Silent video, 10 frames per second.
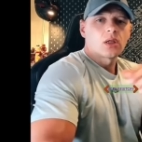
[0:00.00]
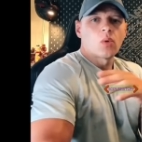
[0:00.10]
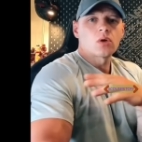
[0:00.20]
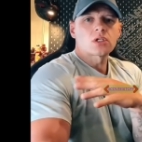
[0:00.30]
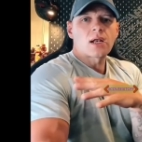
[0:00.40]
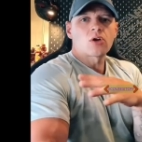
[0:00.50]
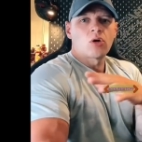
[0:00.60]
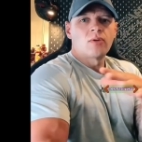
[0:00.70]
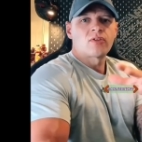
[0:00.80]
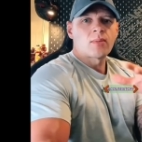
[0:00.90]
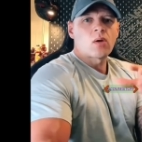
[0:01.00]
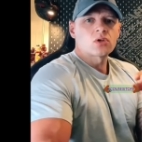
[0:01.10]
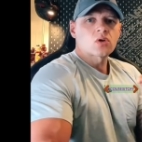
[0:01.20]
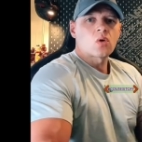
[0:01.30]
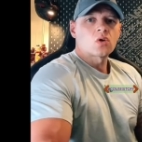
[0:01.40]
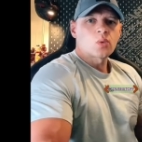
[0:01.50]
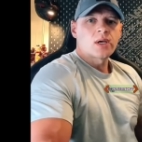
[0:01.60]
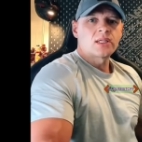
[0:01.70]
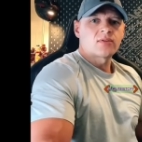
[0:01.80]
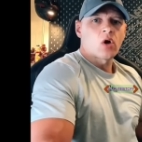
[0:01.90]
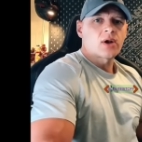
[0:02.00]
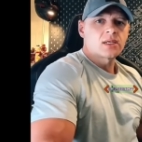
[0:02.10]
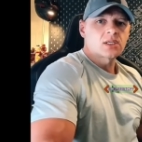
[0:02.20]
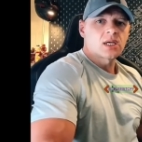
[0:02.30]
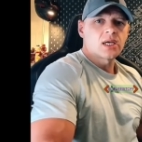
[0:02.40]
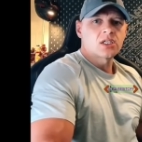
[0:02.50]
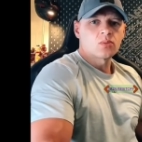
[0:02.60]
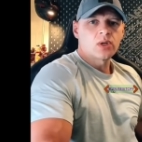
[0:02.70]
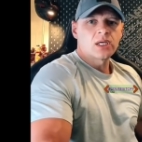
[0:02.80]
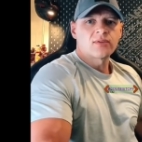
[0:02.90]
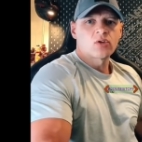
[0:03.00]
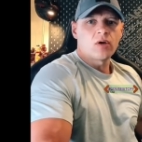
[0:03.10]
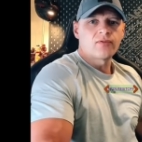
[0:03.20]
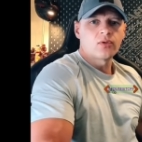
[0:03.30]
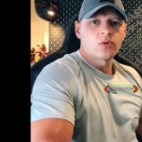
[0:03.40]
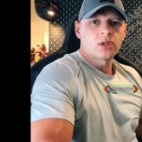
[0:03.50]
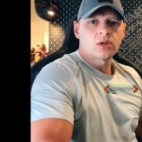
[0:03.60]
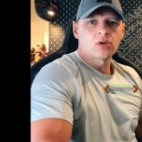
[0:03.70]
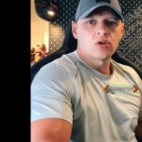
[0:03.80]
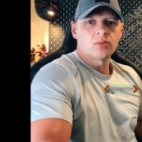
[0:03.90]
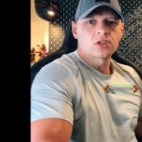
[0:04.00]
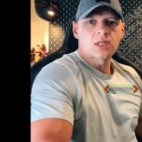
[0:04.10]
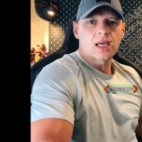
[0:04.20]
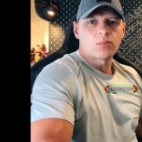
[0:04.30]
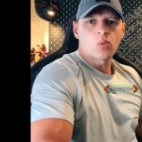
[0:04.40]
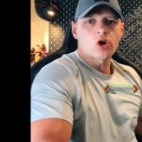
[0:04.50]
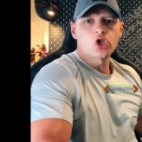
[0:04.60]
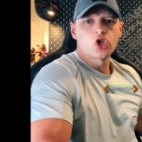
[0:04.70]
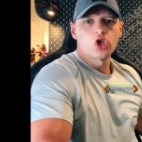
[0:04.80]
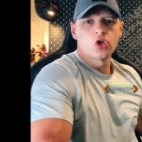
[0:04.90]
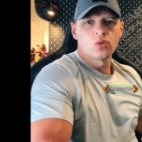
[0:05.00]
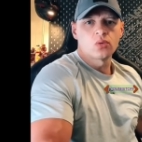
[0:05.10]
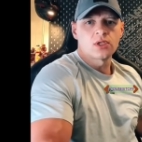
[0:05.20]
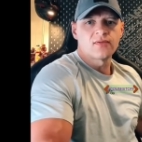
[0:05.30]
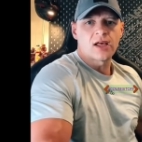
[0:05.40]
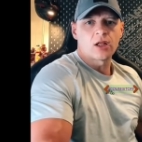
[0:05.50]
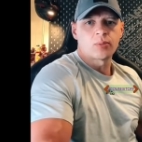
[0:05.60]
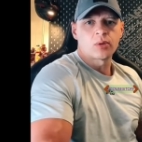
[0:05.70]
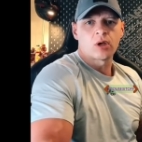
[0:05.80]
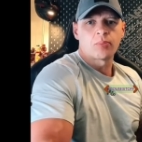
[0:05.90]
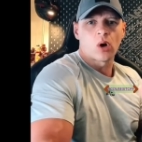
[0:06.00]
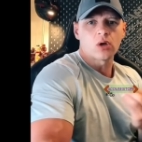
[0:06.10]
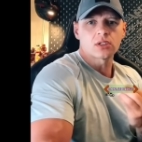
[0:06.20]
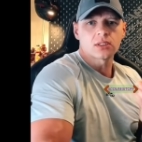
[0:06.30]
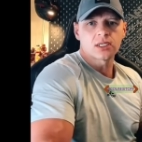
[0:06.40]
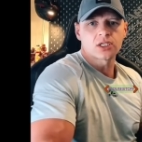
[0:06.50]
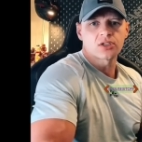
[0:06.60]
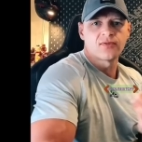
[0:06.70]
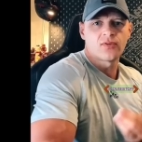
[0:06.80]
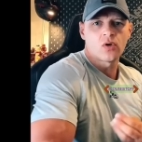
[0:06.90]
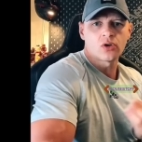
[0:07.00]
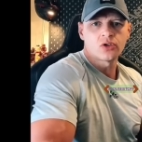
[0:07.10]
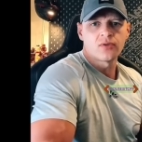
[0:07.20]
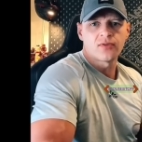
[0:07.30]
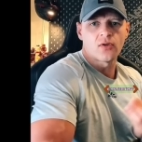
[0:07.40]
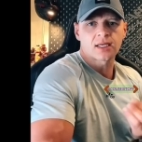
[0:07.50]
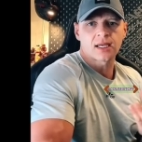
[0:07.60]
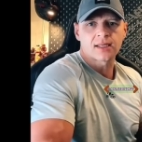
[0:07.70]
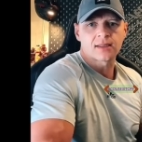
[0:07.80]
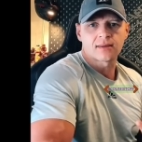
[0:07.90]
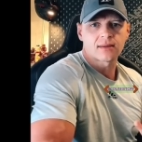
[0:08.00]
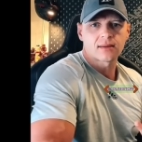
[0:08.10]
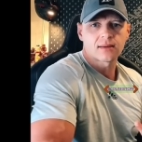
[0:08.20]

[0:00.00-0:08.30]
the ones that are coming from households where they've got education, where they've got food in the cupboards. Dad, what are you developing a pot addiction for, you dickhead?